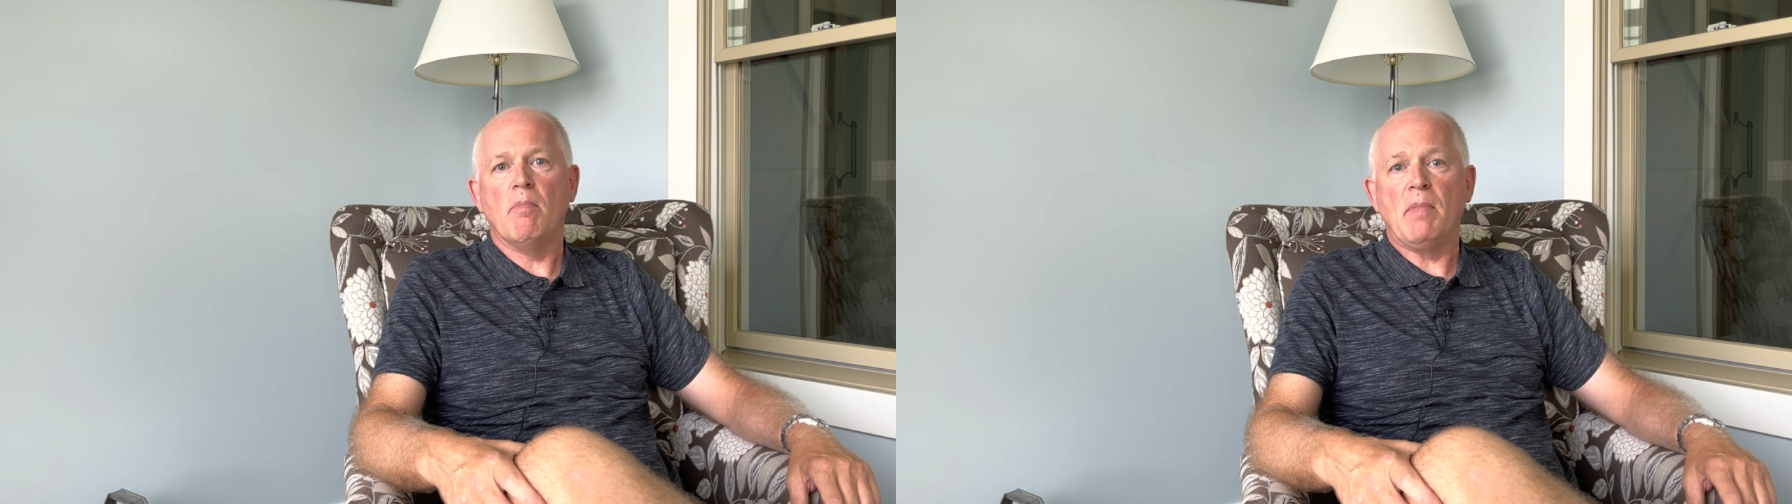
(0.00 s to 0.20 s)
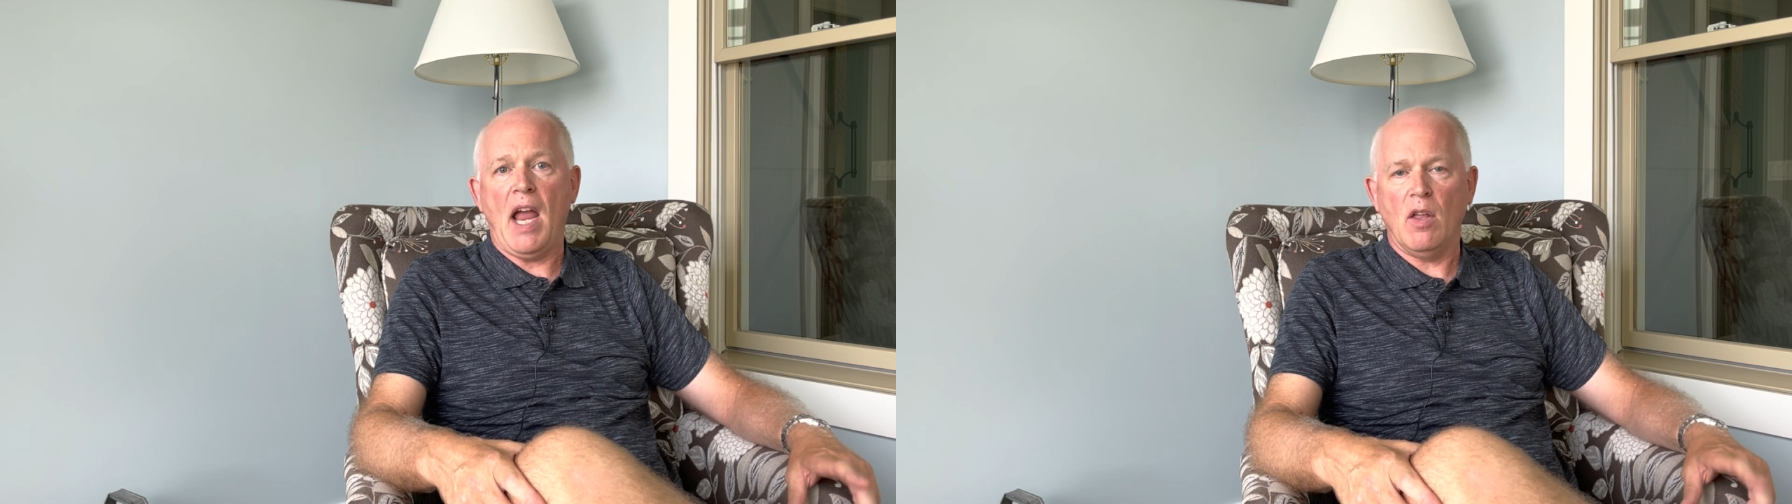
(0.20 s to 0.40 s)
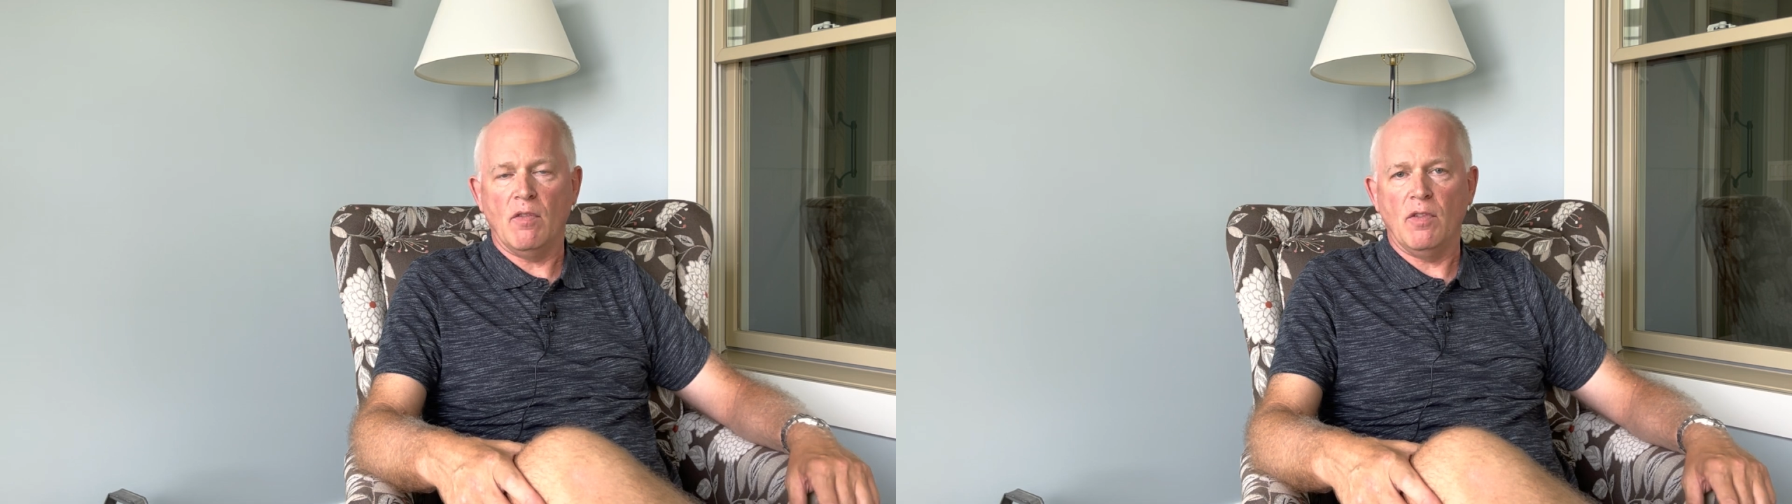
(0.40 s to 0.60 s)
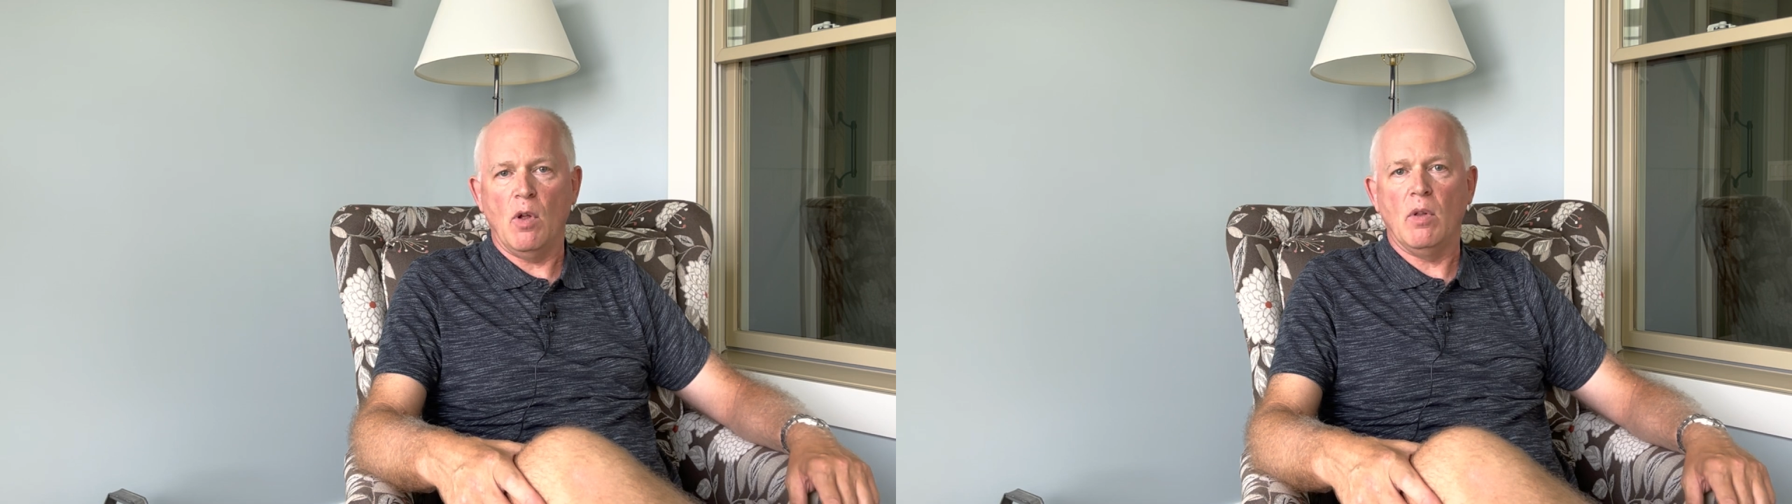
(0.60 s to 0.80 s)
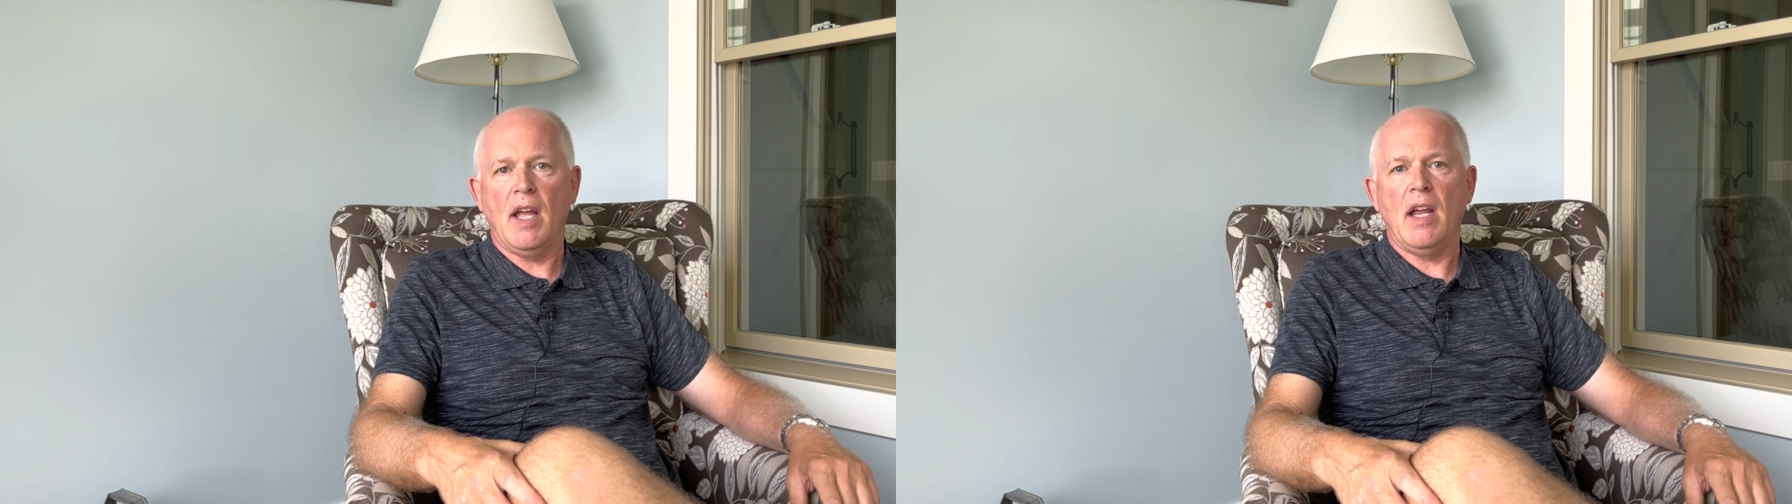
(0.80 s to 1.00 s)
pallet flow
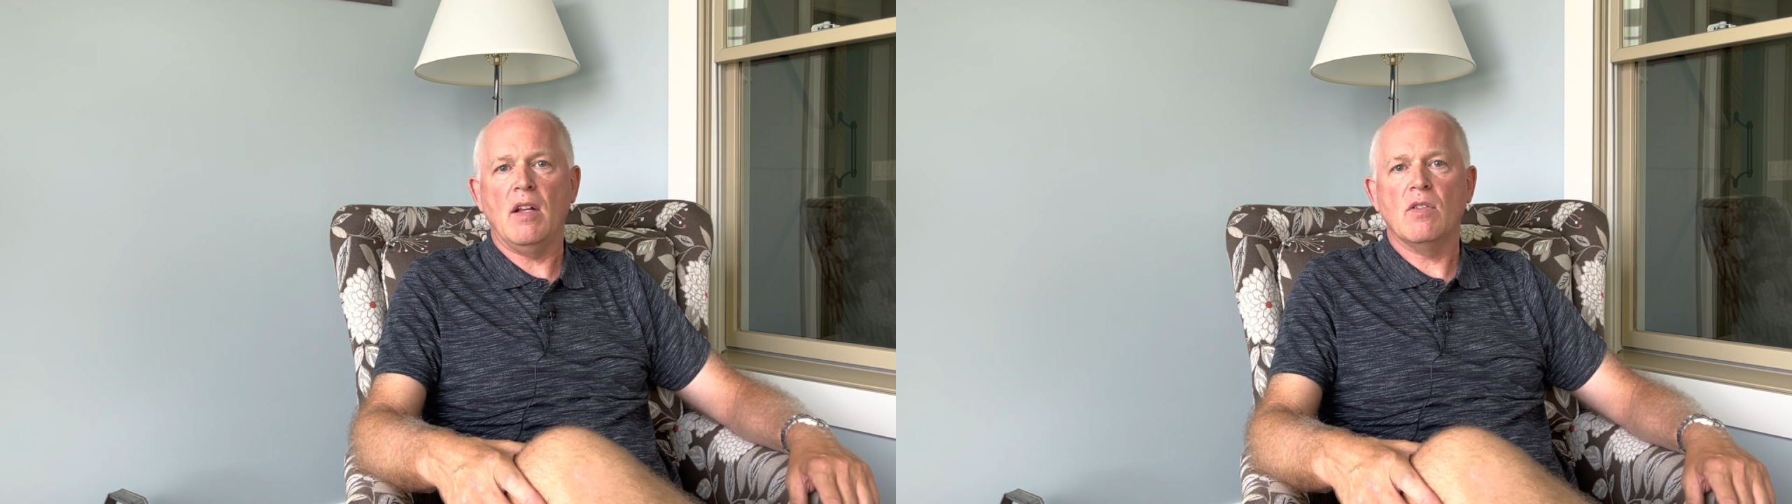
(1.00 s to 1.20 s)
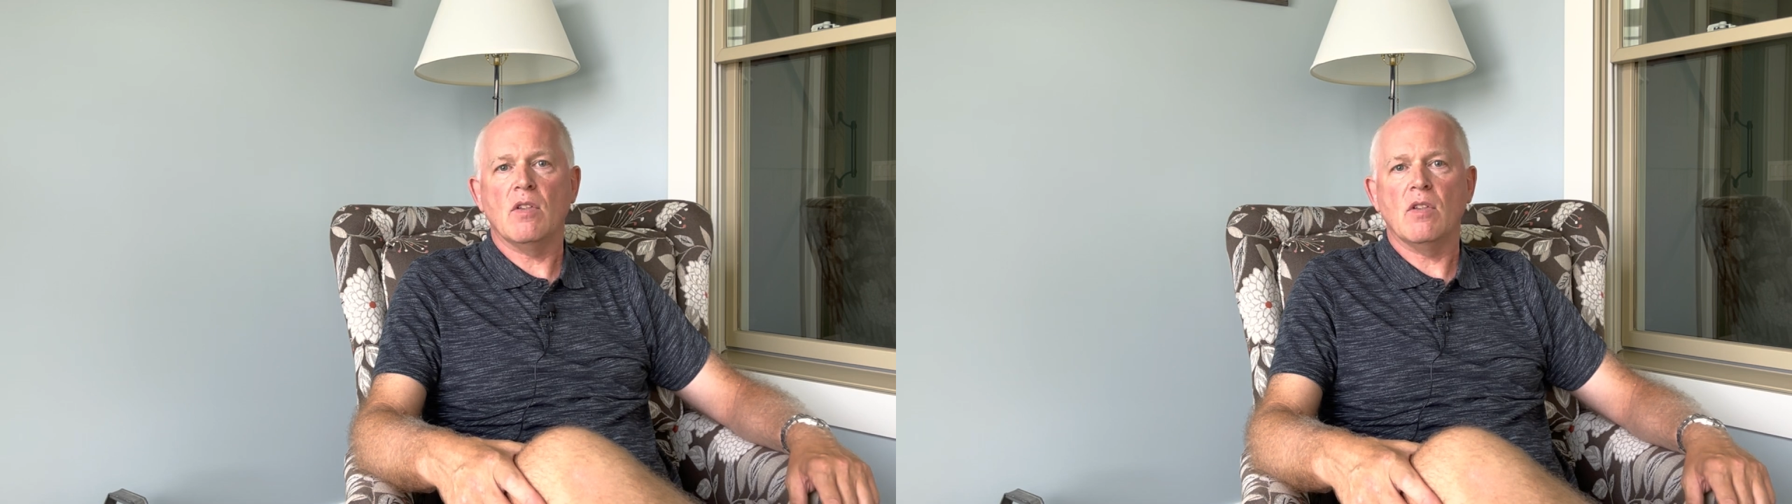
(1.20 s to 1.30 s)
lanes